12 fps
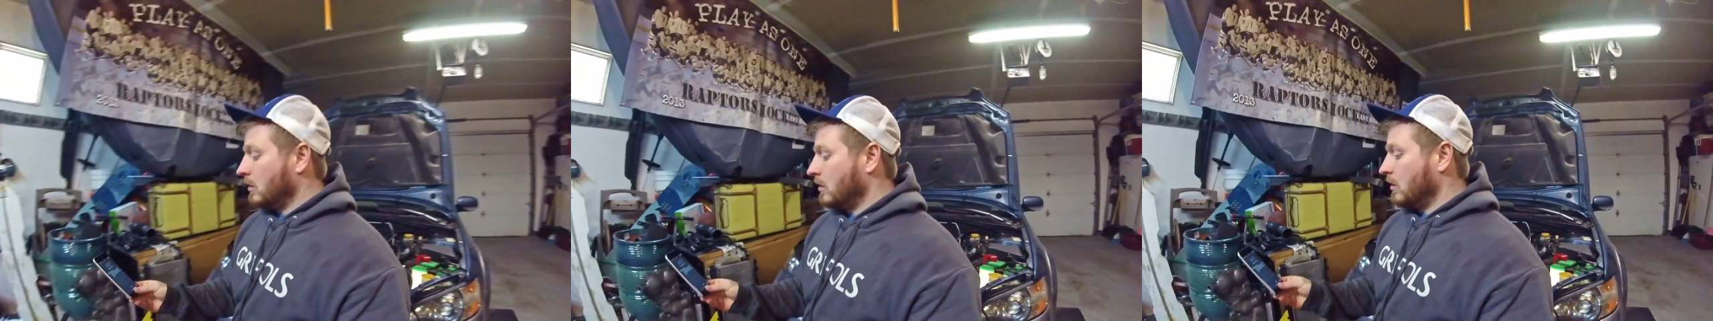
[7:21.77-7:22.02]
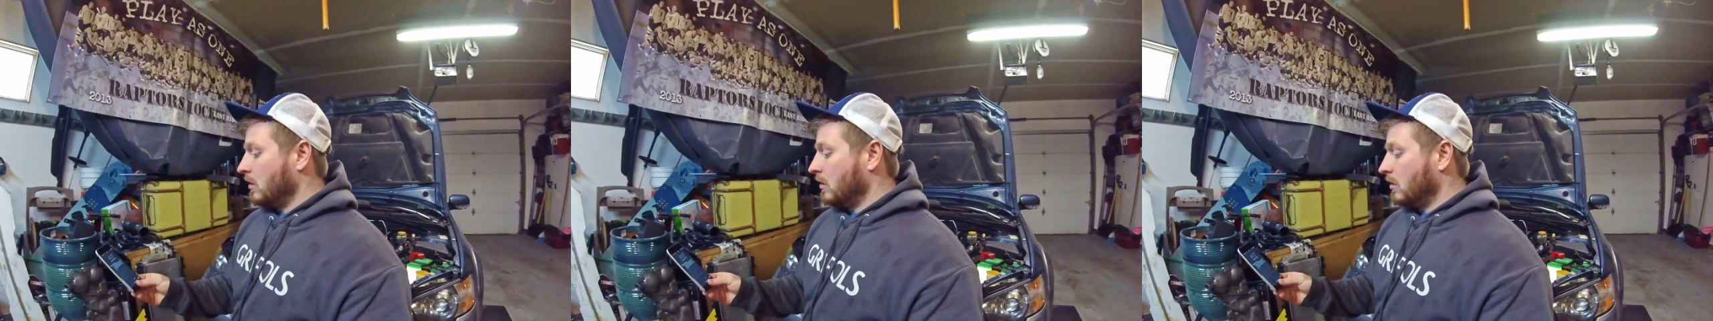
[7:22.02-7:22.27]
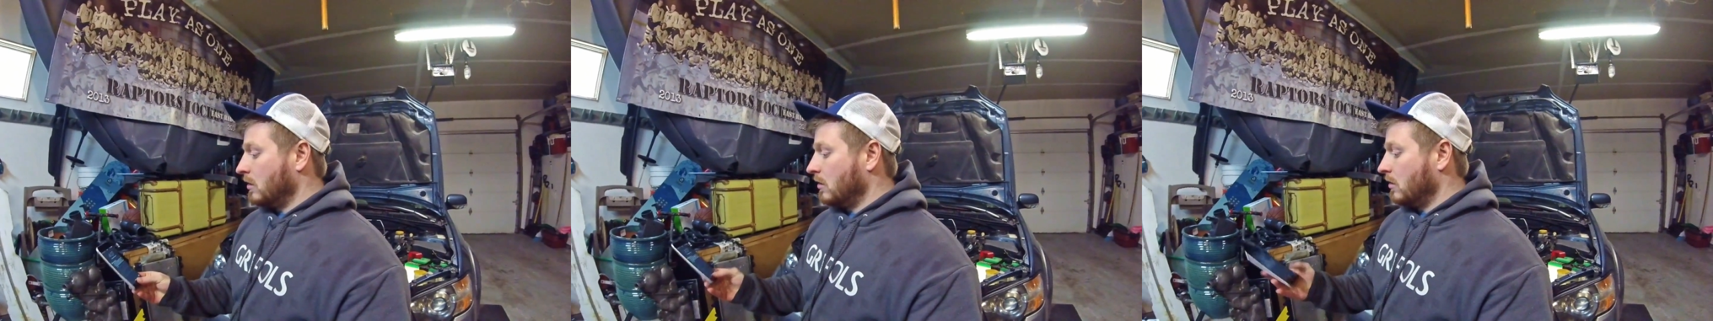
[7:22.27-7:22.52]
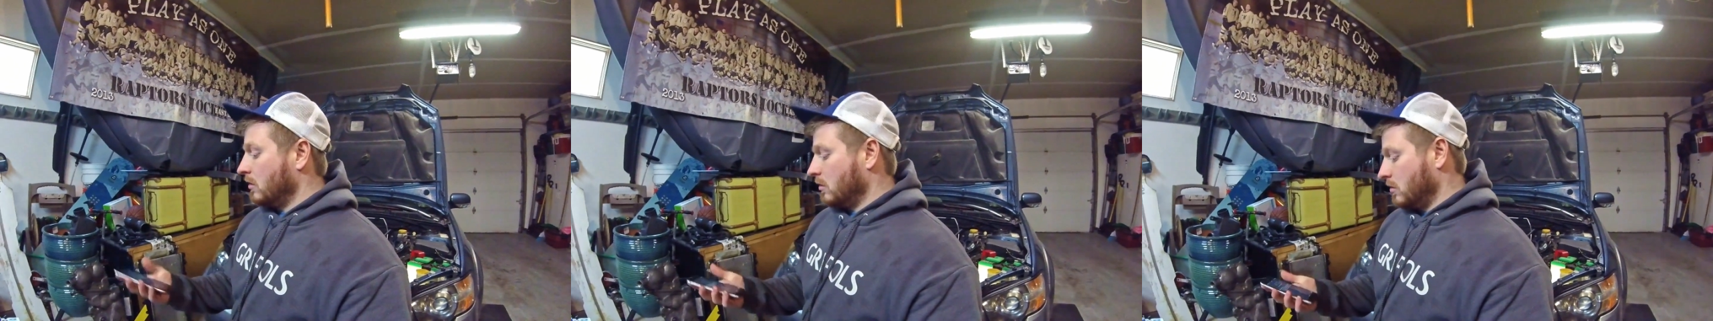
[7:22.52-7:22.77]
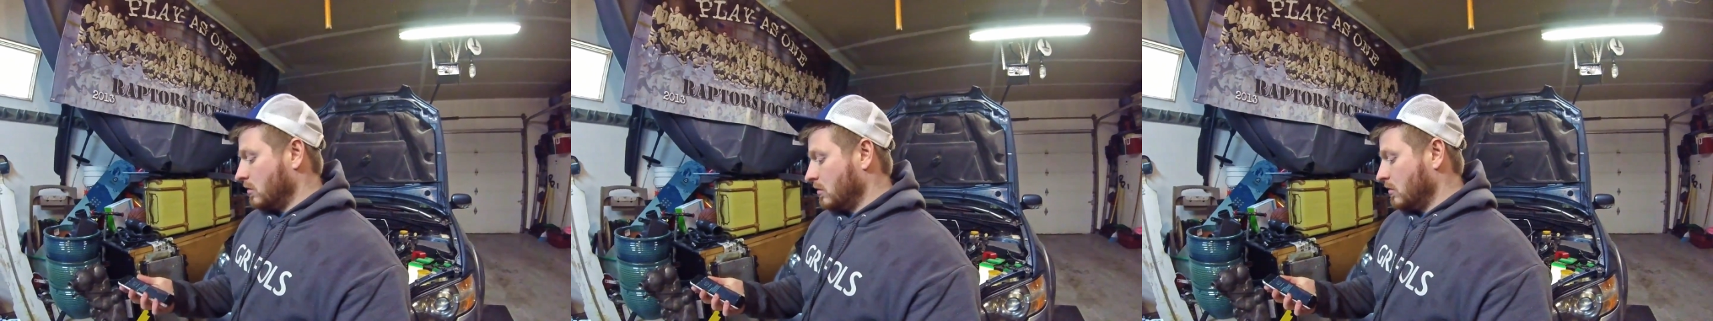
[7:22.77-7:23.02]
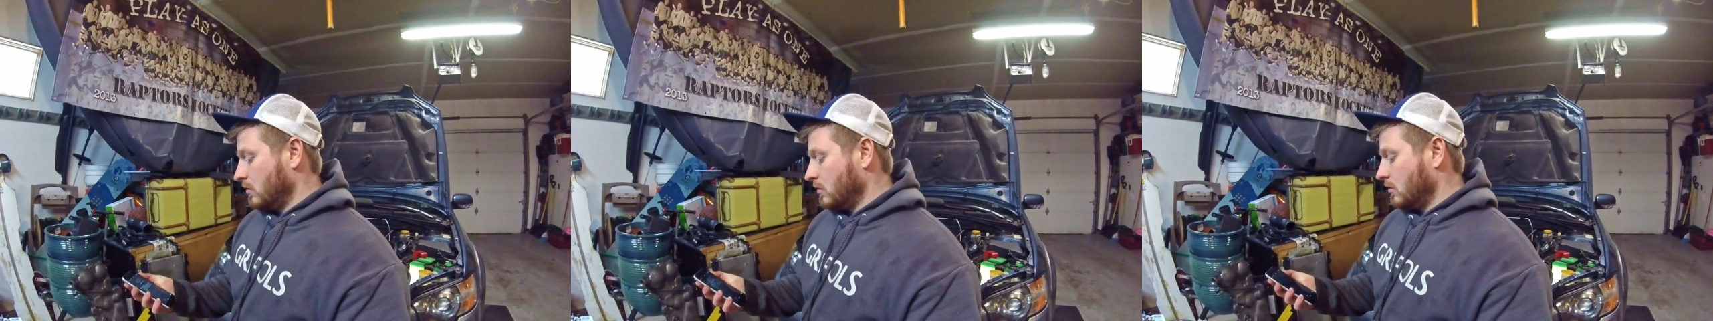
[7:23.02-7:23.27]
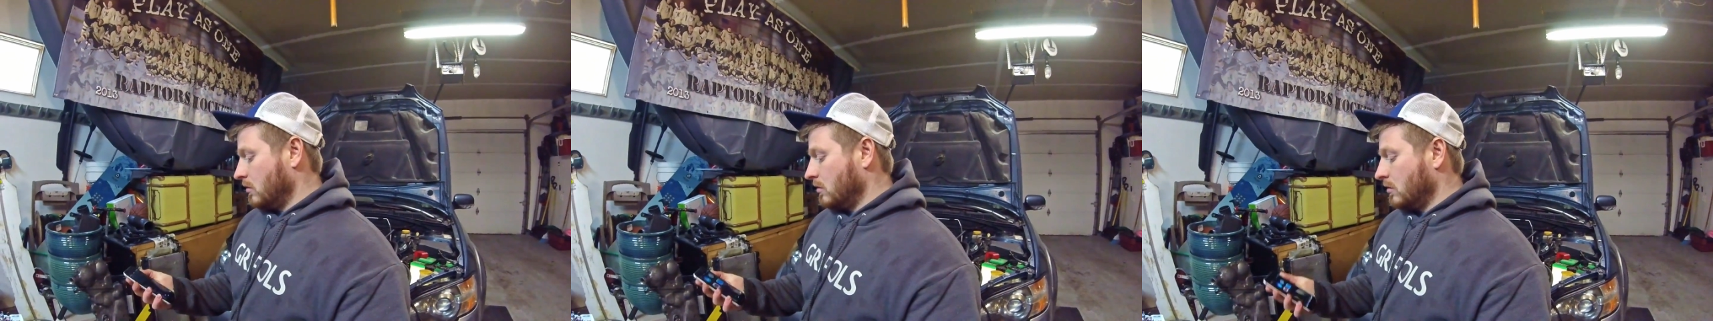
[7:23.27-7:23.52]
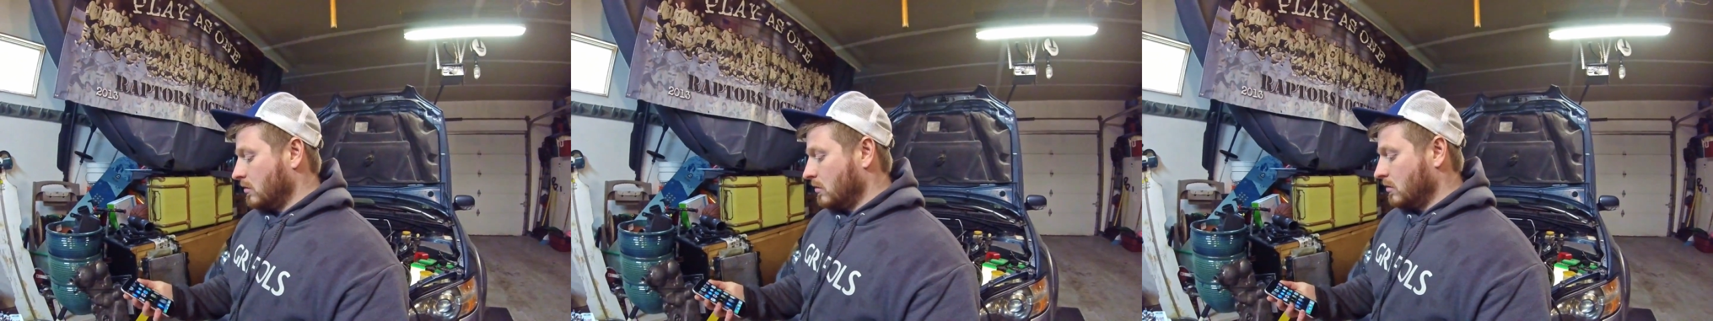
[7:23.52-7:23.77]

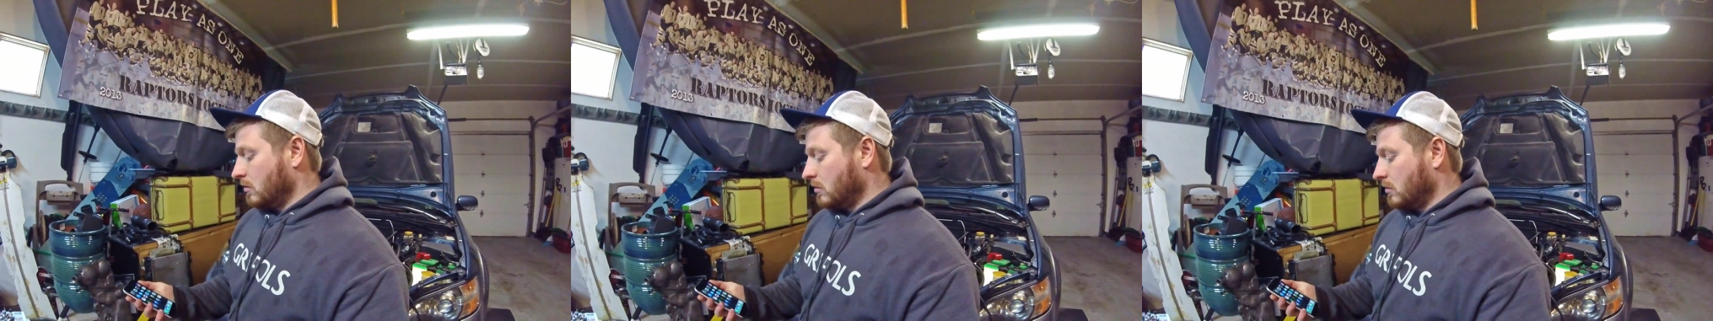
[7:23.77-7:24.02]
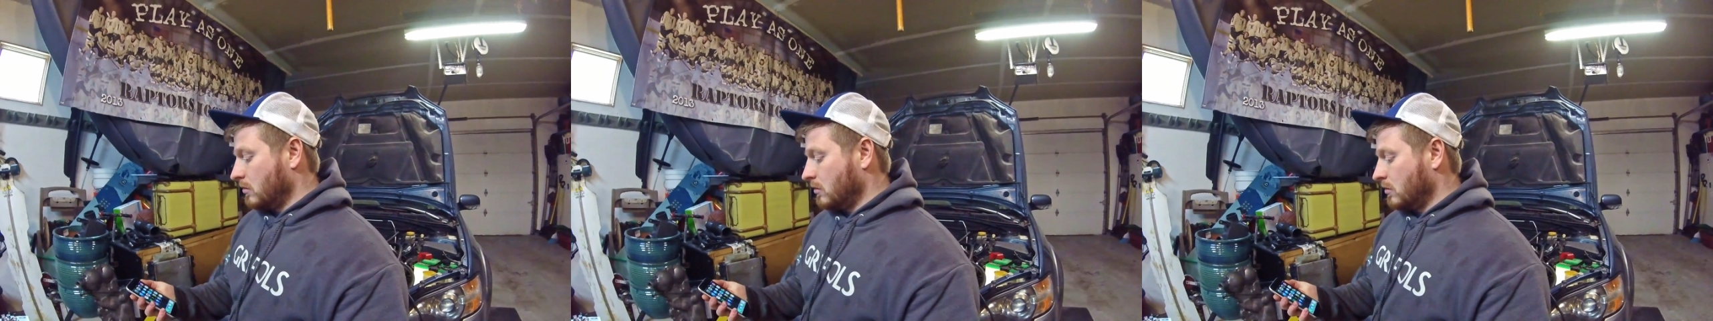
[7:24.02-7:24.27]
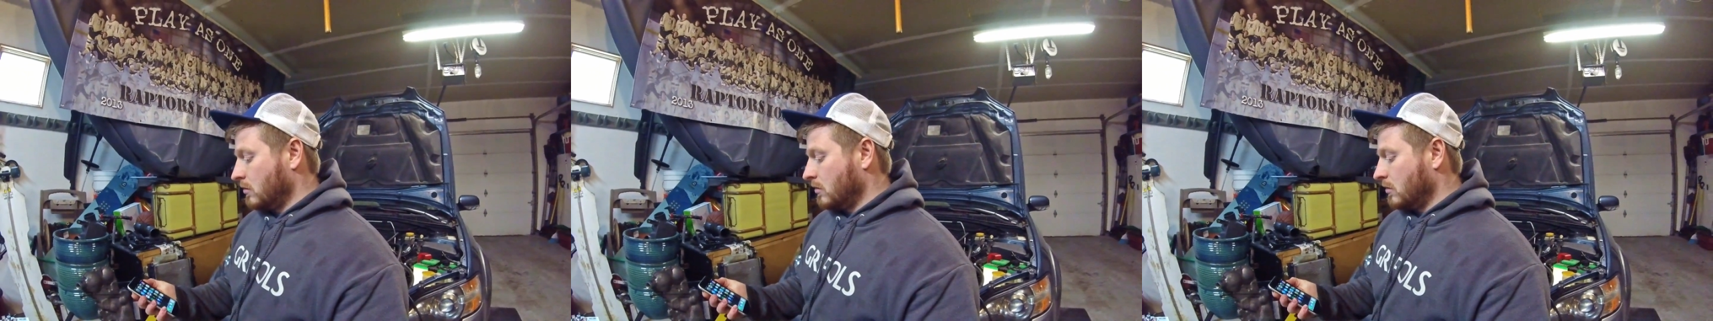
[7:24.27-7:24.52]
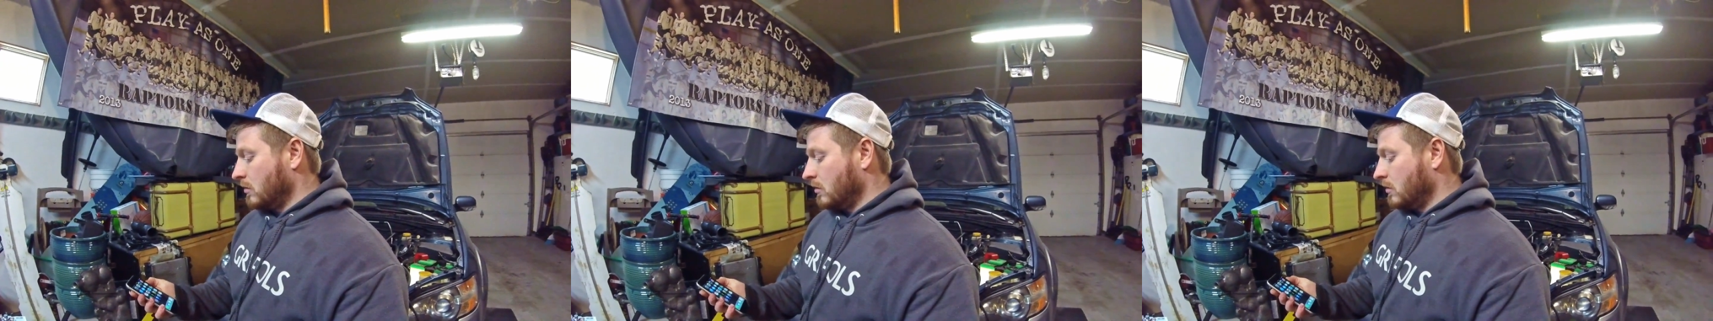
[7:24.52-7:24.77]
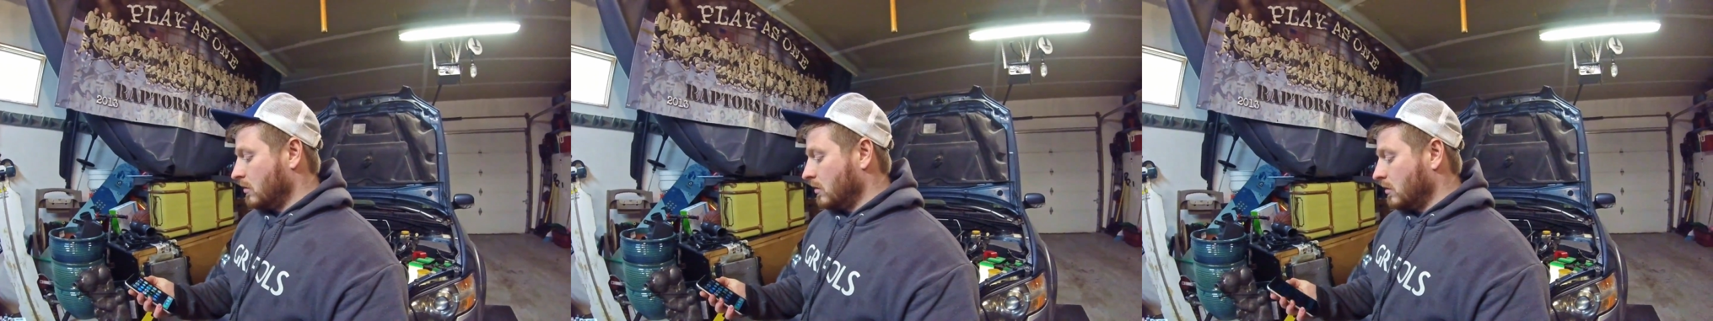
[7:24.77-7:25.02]
(no one is talking)